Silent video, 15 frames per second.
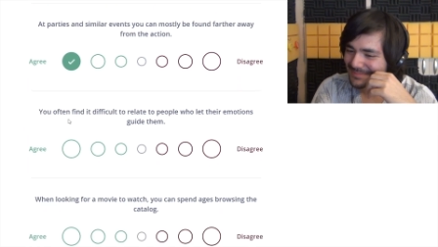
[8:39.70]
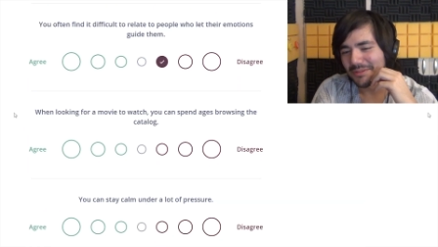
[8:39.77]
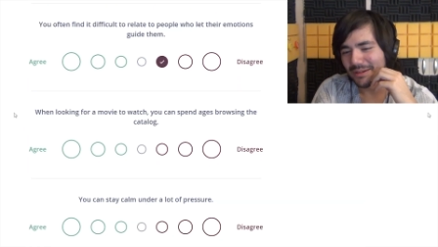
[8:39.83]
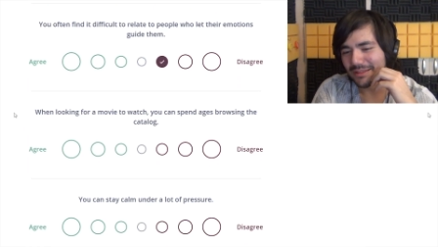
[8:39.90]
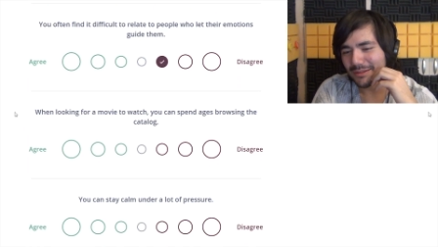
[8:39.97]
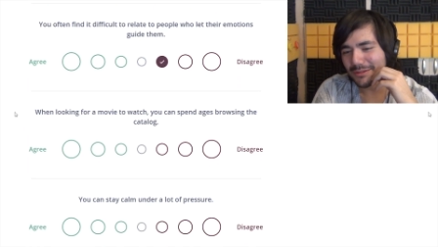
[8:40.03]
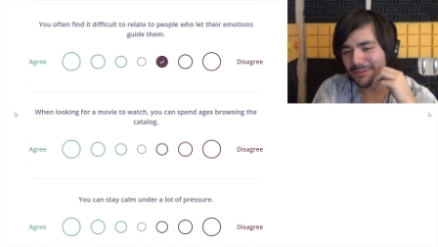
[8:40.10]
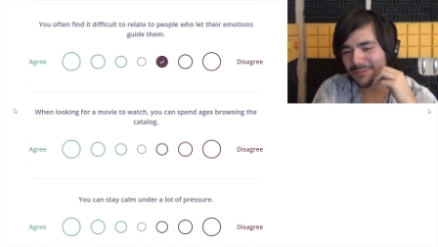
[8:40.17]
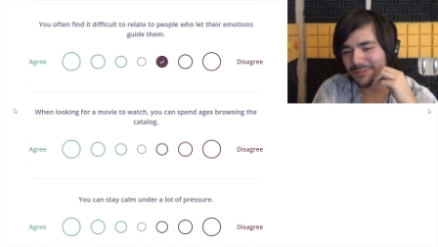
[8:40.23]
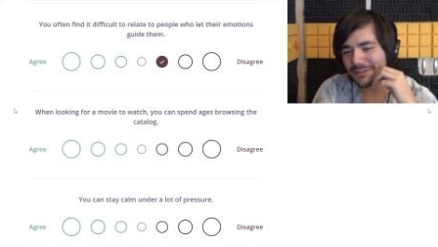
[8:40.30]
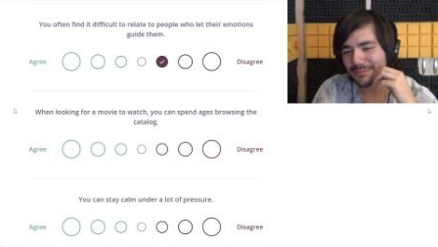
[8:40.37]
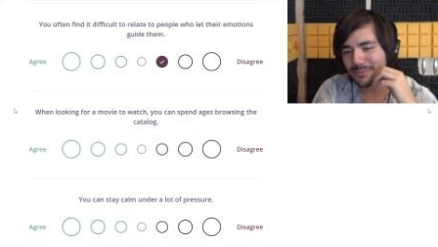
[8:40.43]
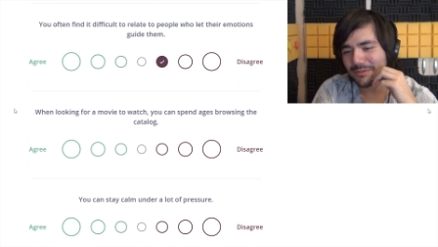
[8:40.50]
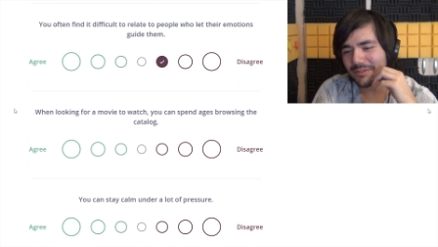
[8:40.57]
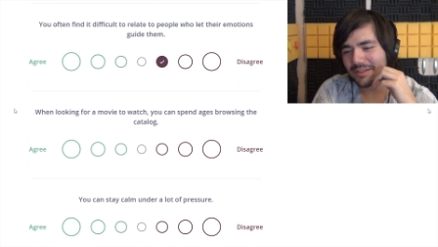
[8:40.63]
When looking for a
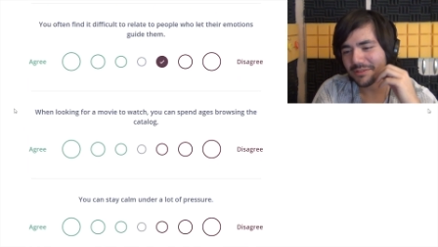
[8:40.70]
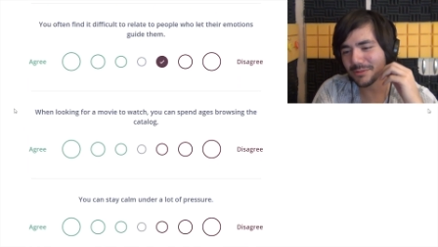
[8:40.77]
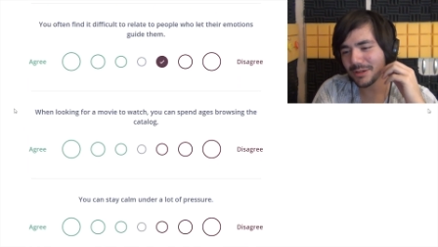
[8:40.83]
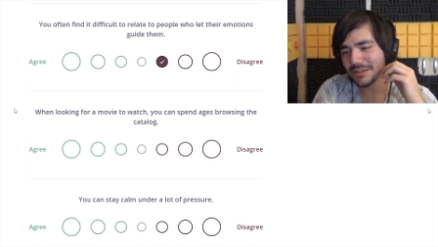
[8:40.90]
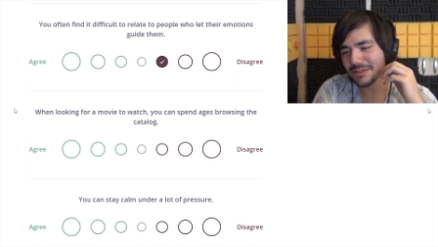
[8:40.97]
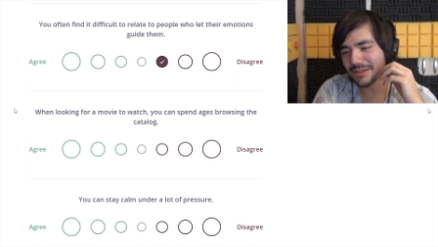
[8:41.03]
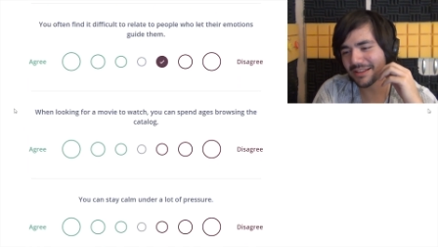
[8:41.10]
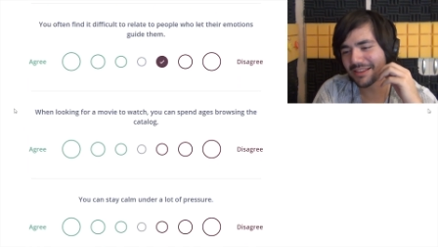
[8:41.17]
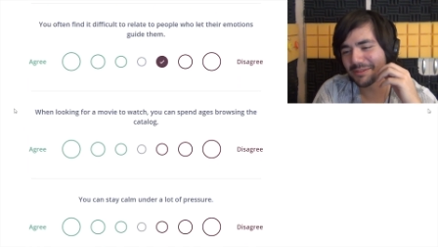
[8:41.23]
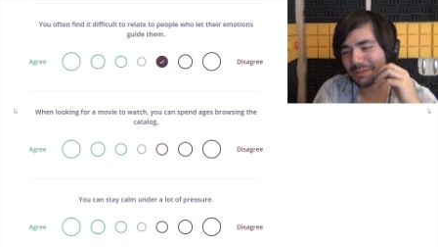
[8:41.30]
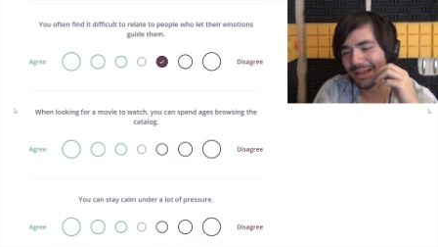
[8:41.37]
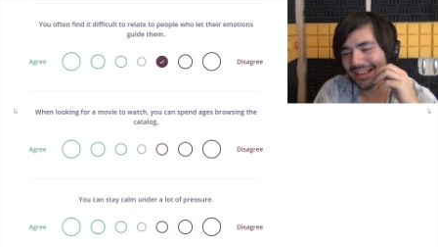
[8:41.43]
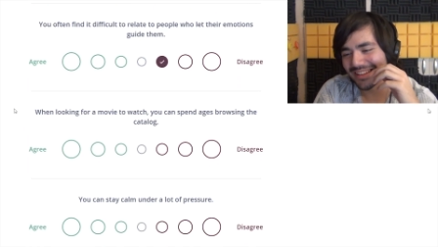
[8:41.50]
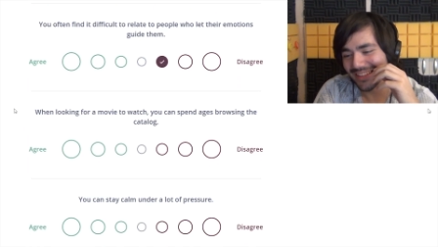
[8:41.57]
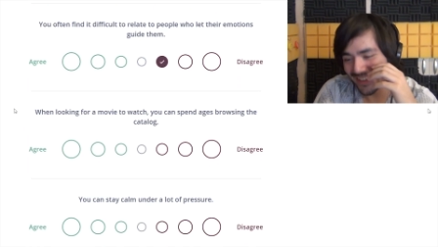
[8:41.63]
movie to watch, you can
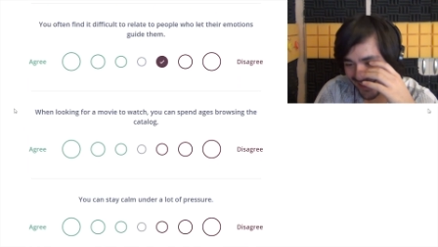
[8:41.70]
spend